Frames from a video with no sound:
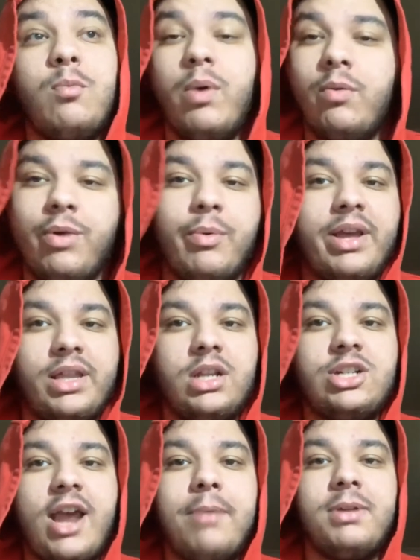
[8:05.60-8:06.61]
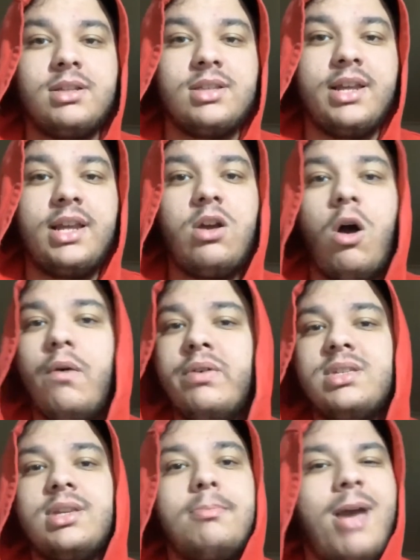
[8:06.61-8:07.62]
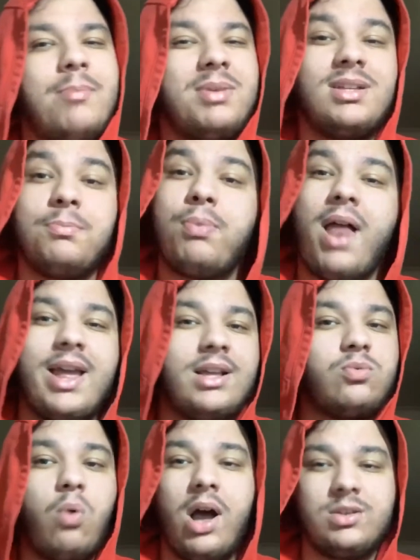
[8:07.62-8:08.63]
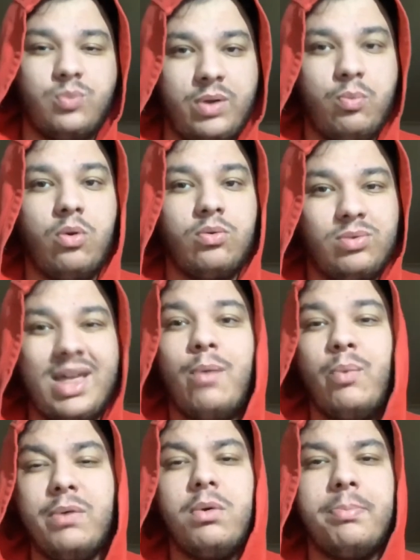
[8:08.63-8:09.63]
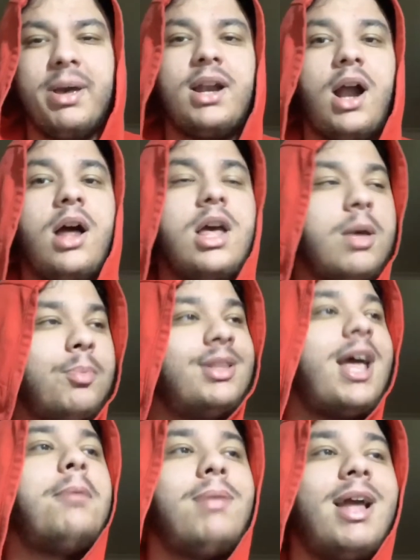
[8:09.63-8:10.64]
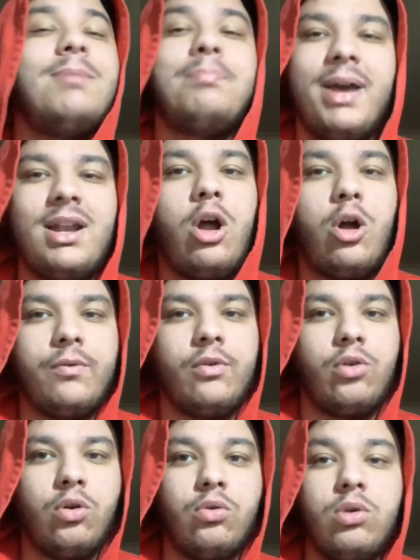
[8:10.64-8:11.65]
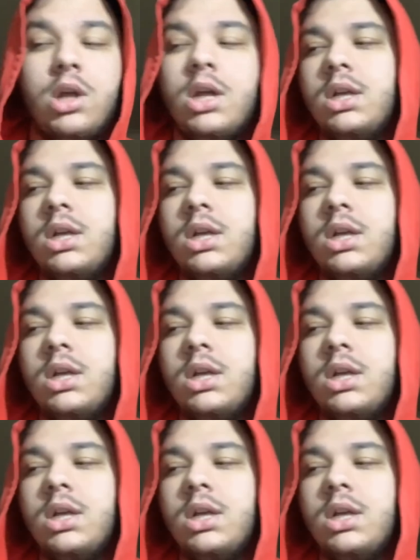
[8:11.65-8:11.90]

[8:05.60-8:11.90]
when we were in the Champions League. Obviously, maybe players-wise, we were better, but they played better overall.